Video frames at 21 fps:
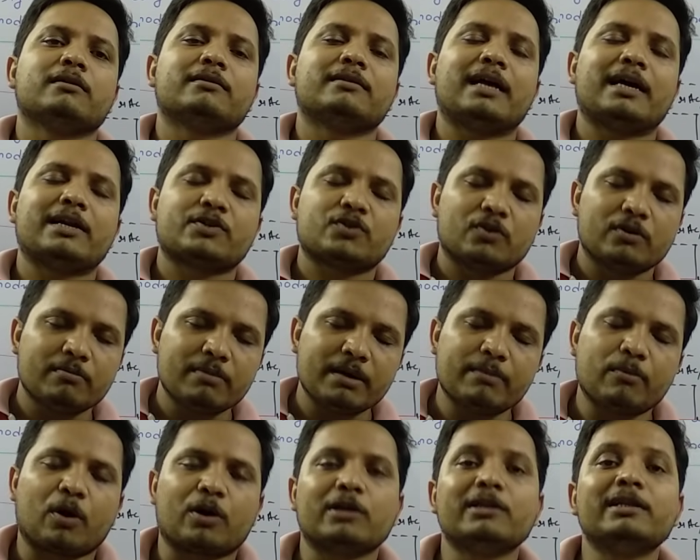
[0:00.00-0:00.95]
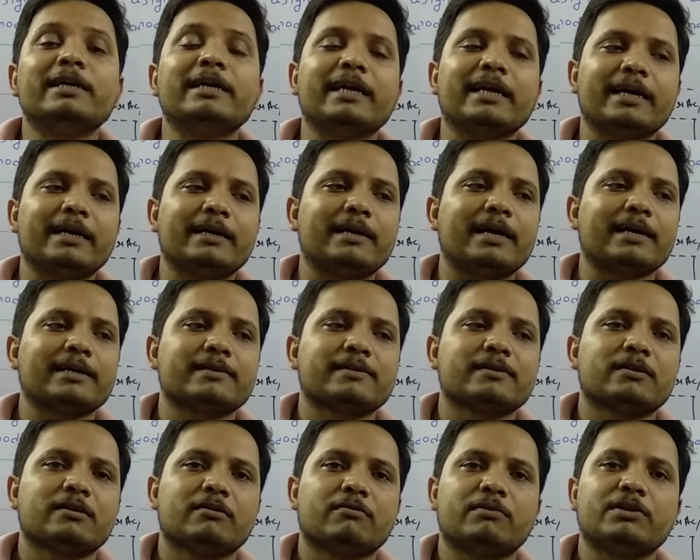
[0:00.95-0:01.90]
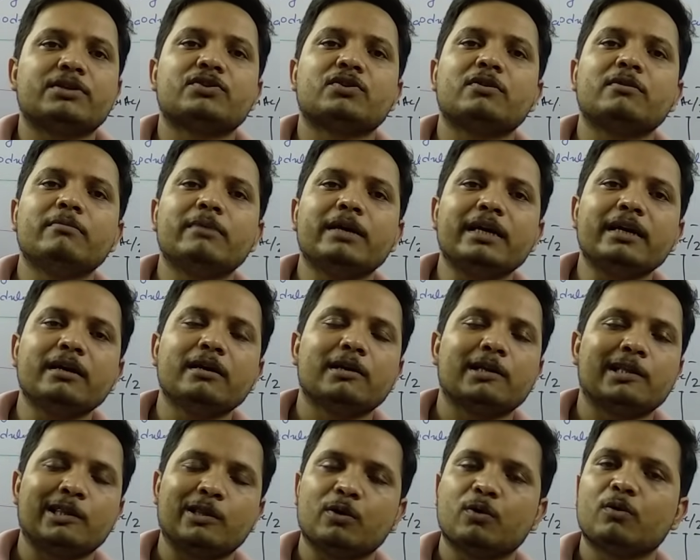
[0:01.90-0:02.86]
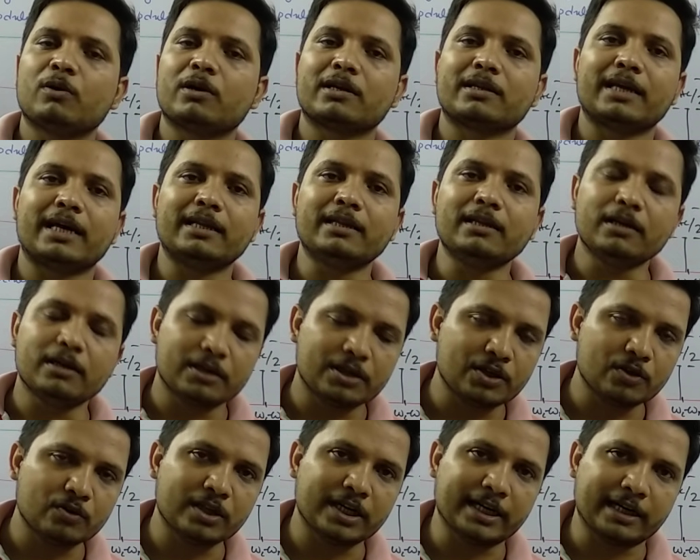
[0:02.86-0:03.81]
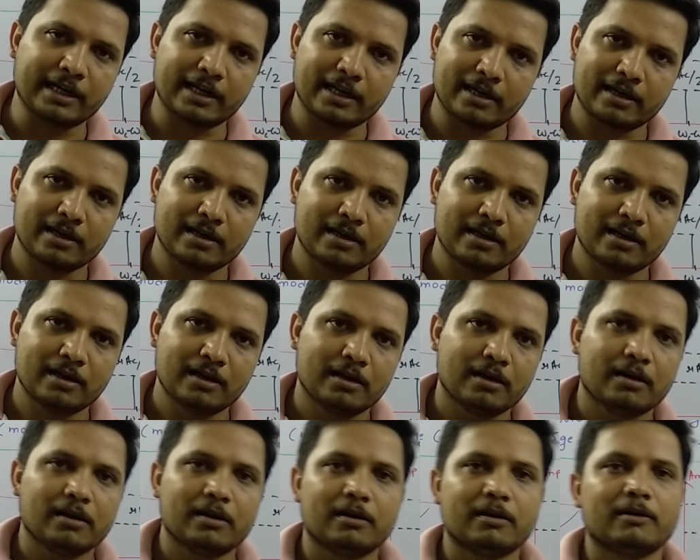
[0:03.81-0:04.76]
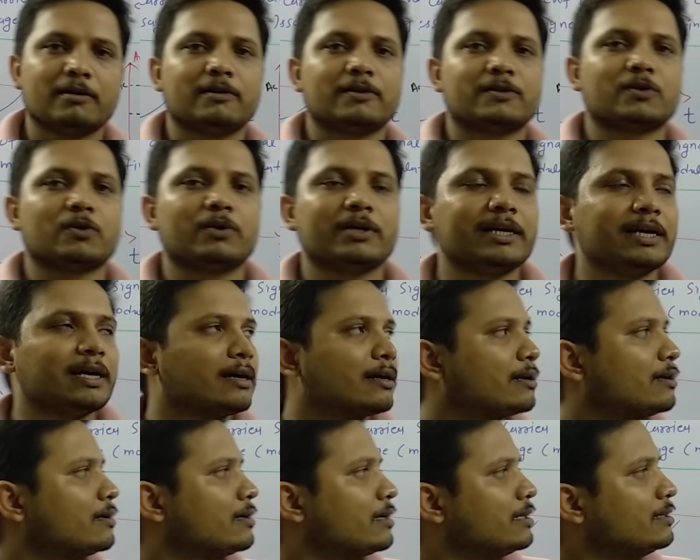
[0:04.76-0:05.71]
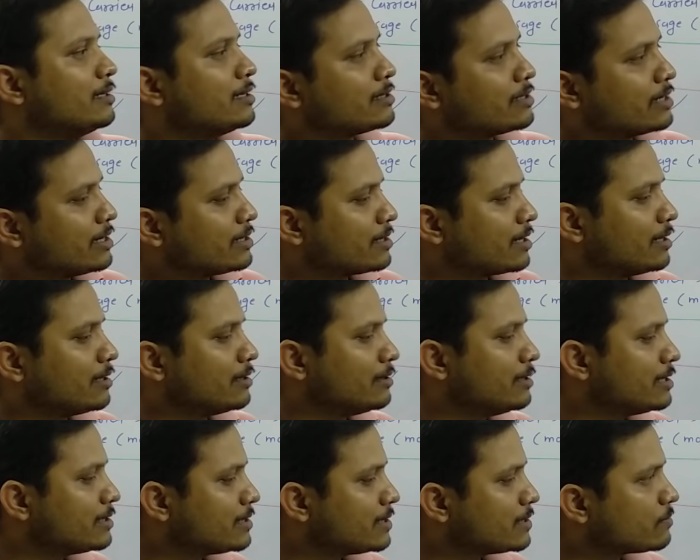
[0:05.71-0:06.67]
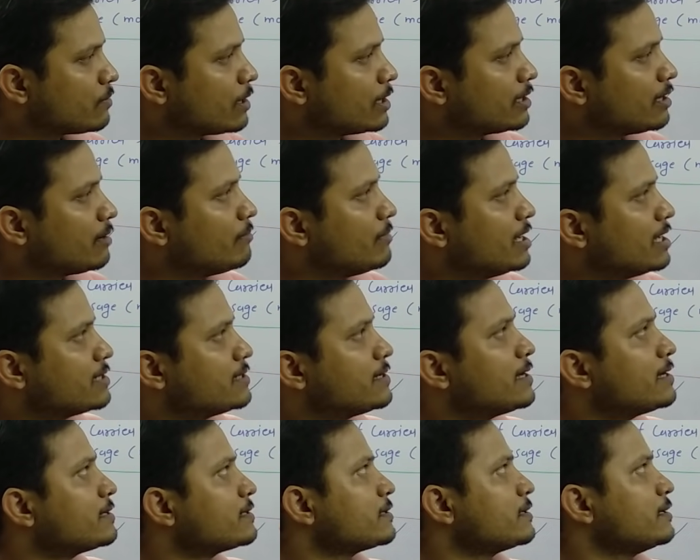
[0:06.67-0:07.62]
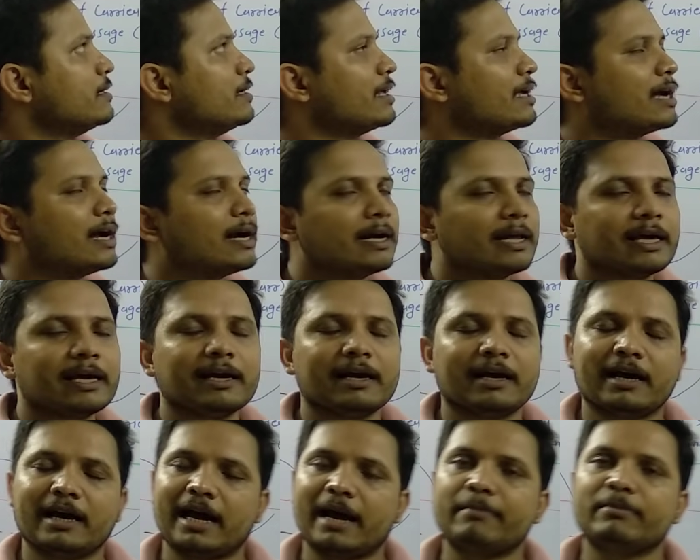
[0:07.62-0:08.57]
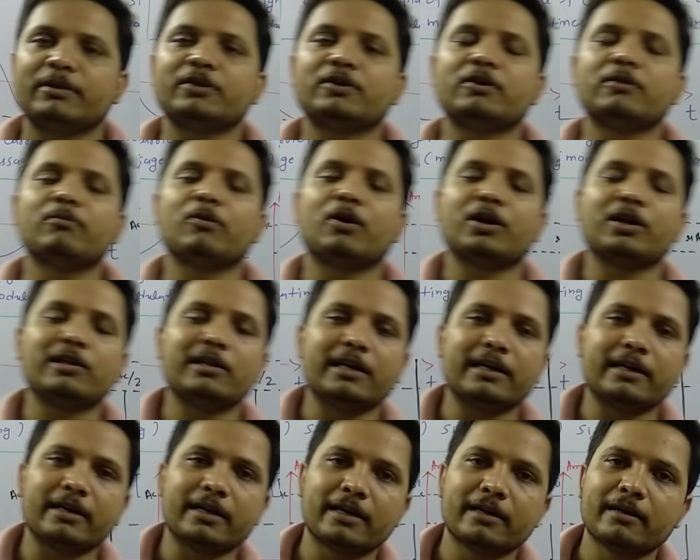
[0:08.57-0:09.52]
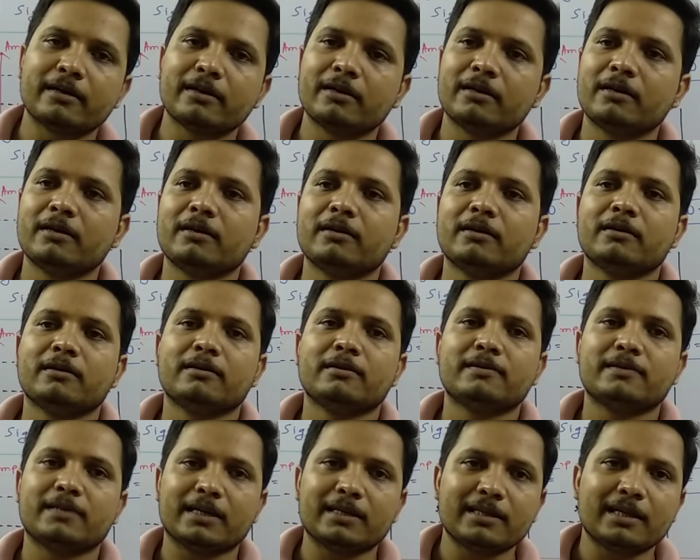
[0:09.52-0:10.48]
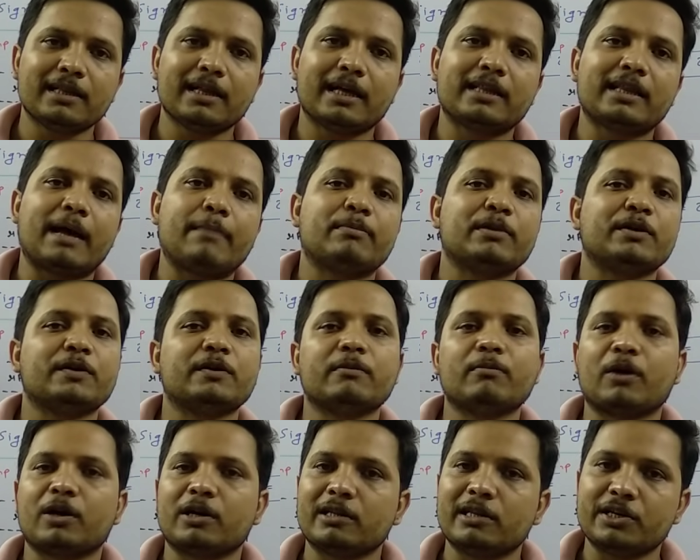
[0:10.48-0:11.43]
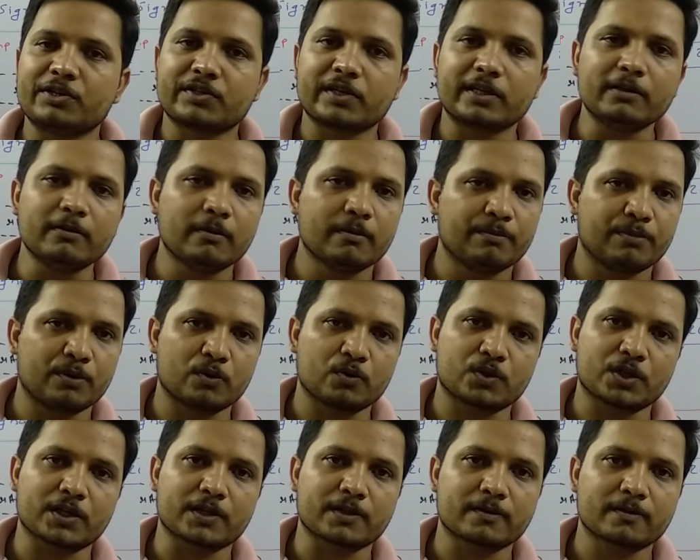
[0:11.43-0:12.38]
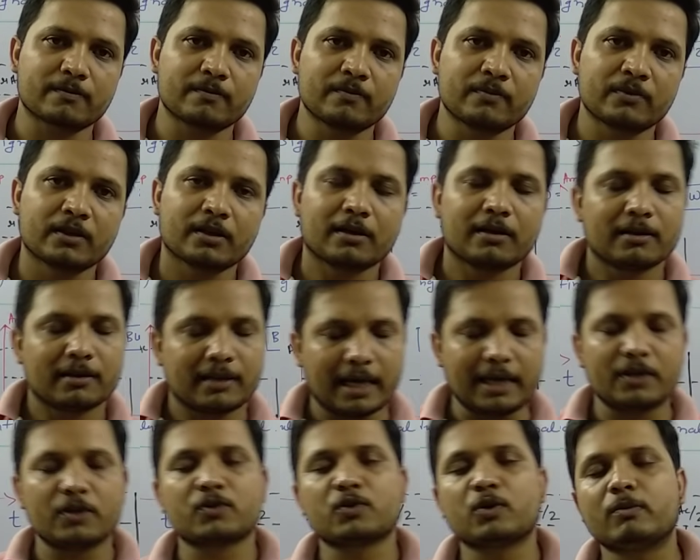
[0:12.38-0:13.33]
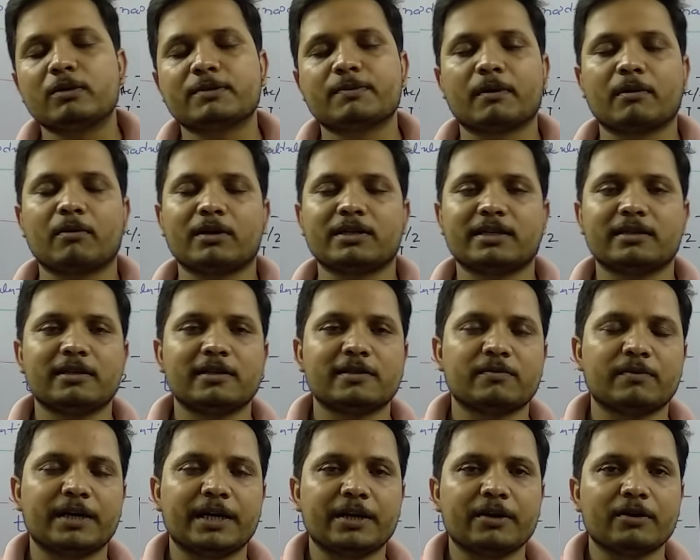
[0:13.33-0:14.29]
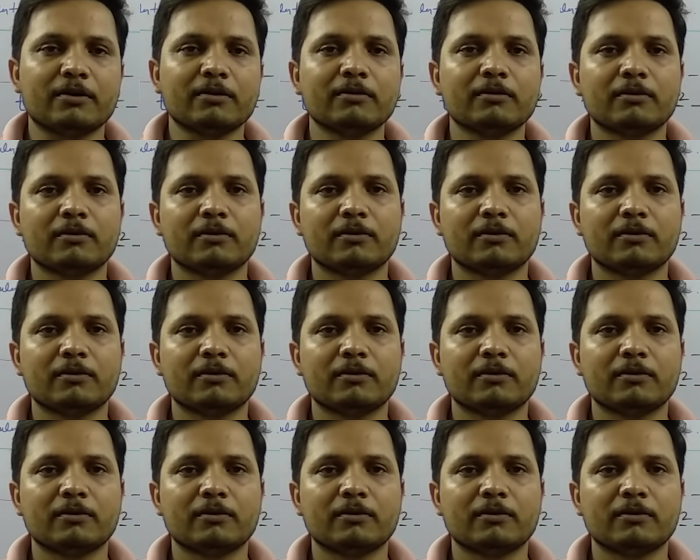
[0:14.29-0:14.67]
there should be modulating index which should be lower than unity. So here in this session, this is what the basics regarding amplitude modulated signal and amplitude modulation process. Thank you so much for watching this video.